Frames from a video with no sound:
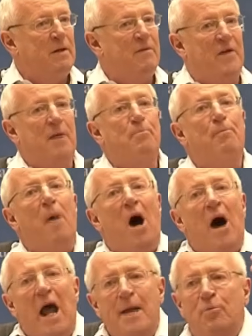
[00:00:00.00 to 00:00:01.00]
they
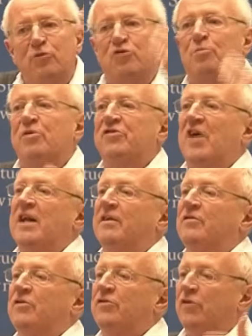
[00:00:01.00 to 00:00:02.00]
are able to
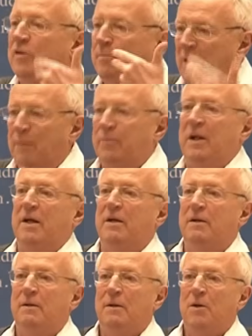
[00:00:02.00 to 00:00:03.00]
present to the public
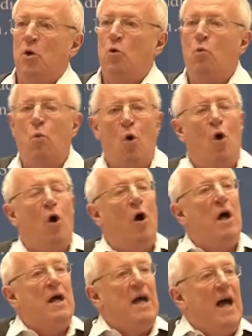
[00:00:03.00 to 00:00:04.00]

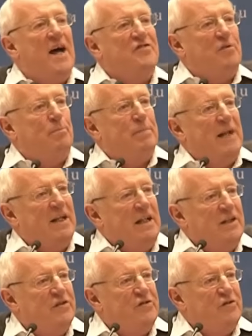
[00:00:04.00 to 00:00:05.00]
war as a
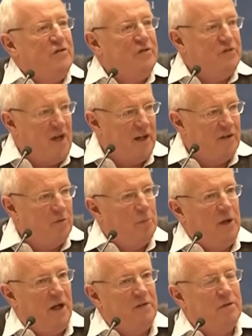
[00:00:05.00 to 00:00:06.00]
bloodless
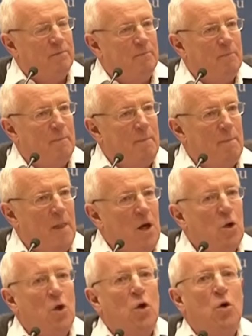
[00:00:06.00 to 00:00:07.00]
sandpit.
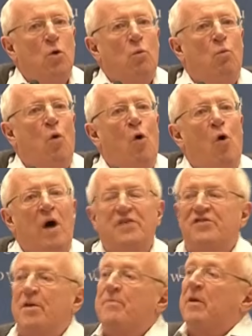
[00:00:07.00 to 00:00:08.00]
War as
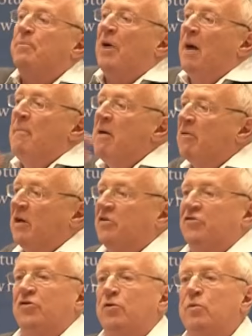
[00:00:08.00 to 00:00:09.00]
something primarily
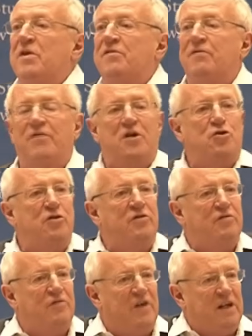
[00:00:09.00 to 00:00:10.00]
to do with victory and
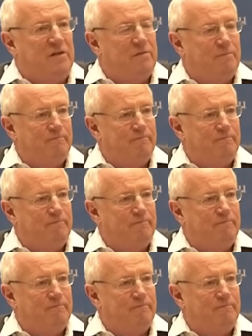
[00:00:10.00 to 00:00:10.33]
defeat,